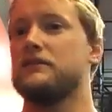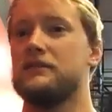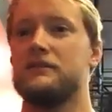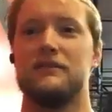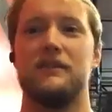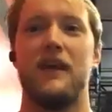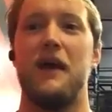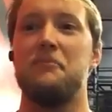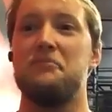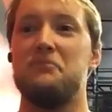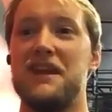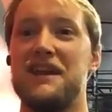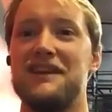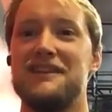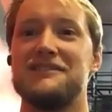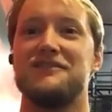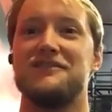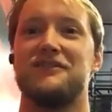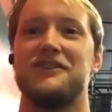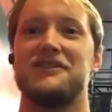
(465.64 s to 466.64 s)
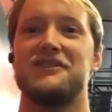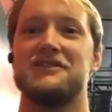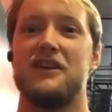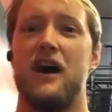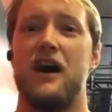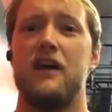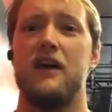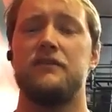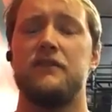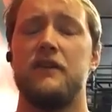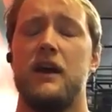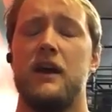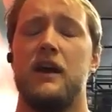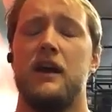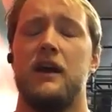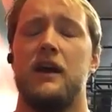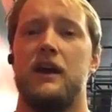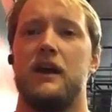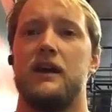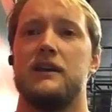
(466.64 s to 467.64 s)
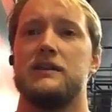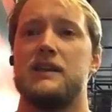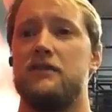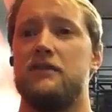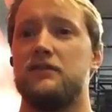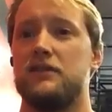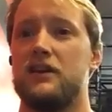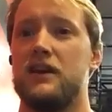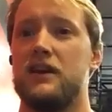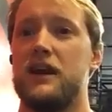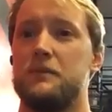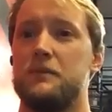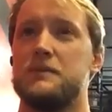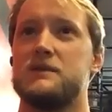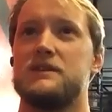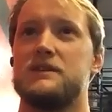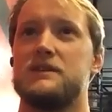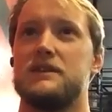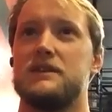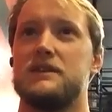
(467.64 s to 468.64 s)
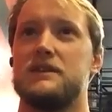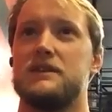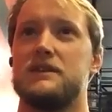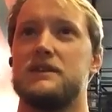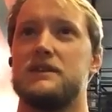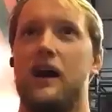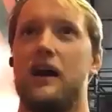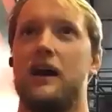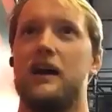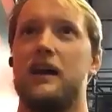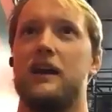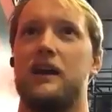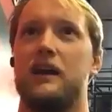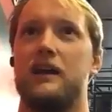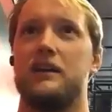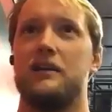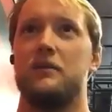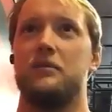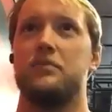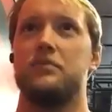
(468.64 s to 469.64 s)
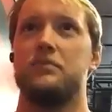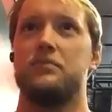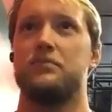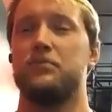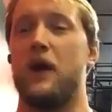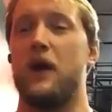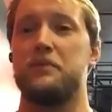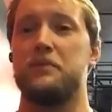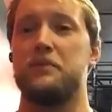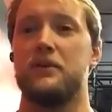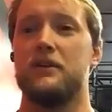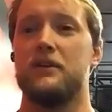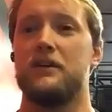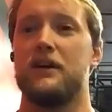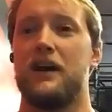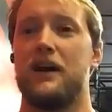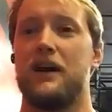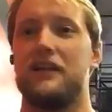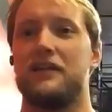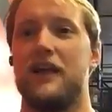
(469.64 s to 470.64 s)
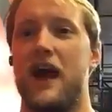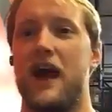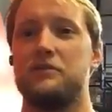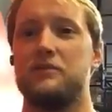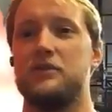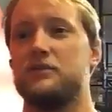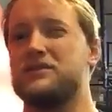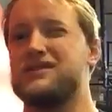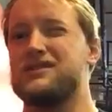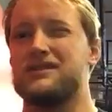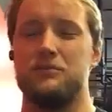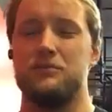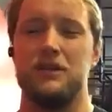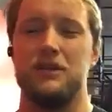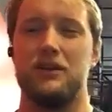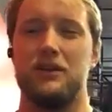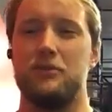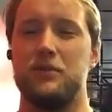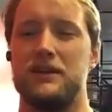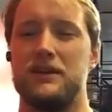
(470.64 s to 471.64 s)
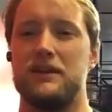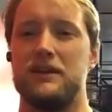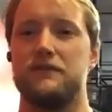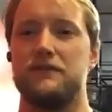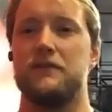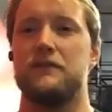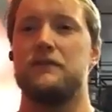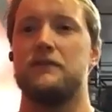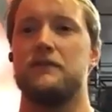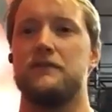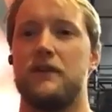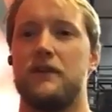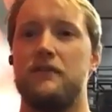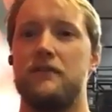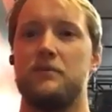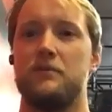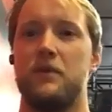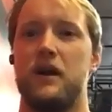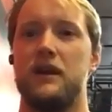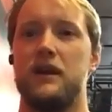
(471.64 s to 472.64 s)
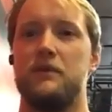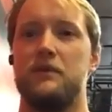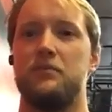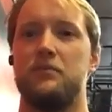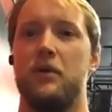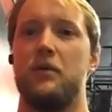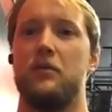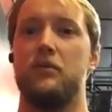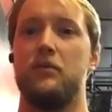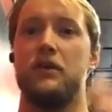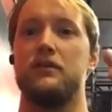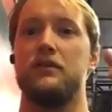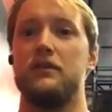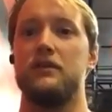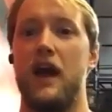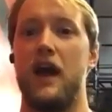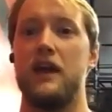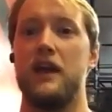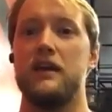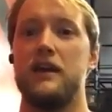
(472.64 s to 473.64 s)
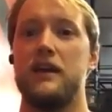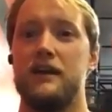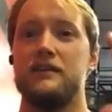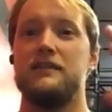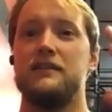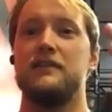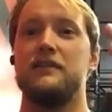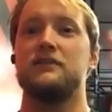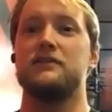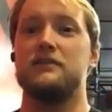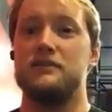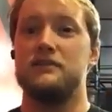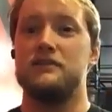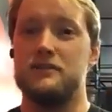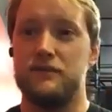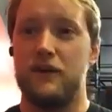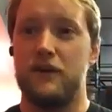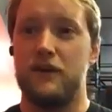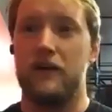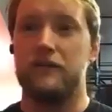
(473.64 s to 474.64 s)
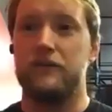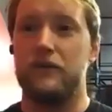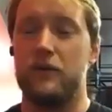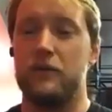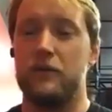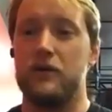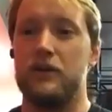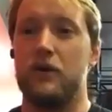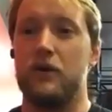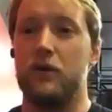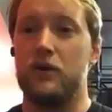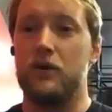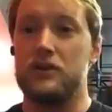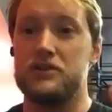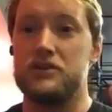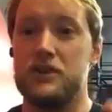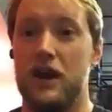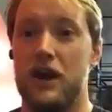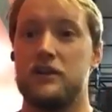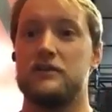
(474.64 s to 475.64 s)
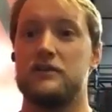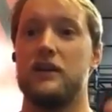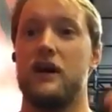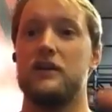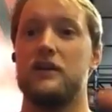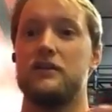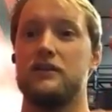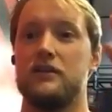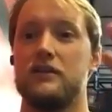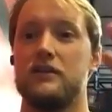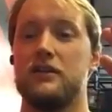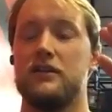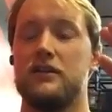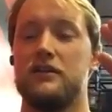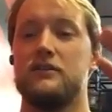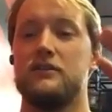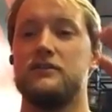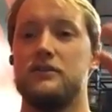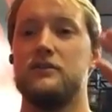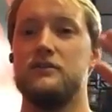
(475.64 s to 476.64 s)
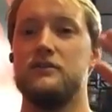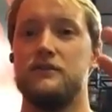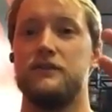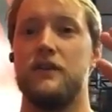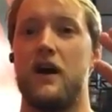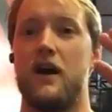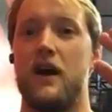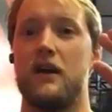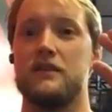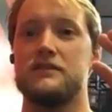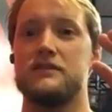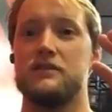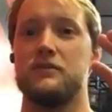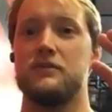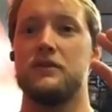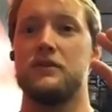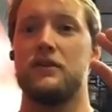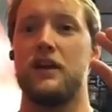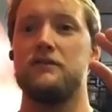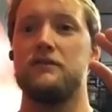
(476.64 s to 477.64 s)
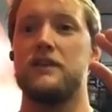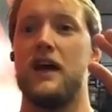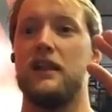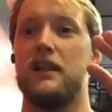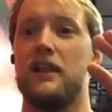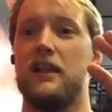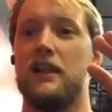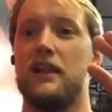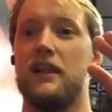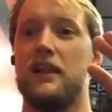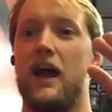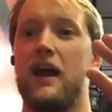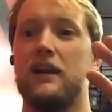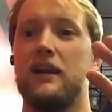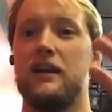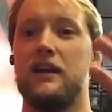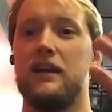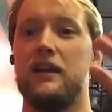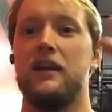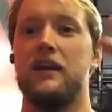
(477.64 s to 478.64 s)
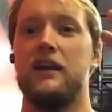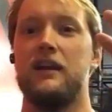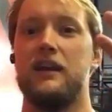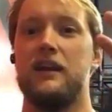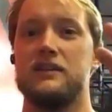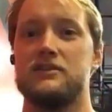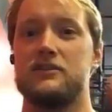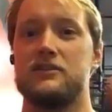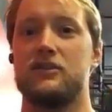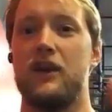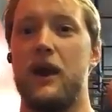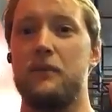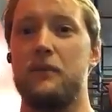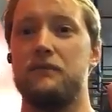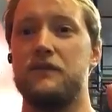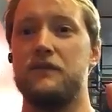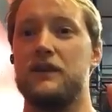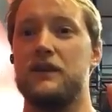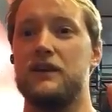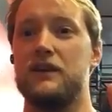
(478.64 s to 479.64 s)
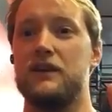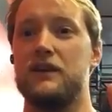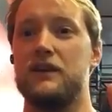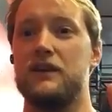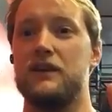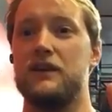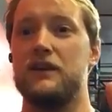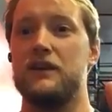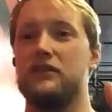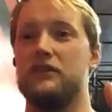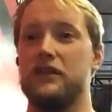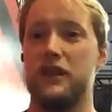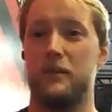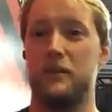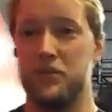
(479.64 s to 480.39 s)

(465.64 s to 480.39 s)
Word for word: that means first off is having your hips uh, in a proper alignment, which is gonna be a little bit different for everybody, but where they're not tilted too far forward or tucked under too far. So we don't have that like Instagram fitness model hip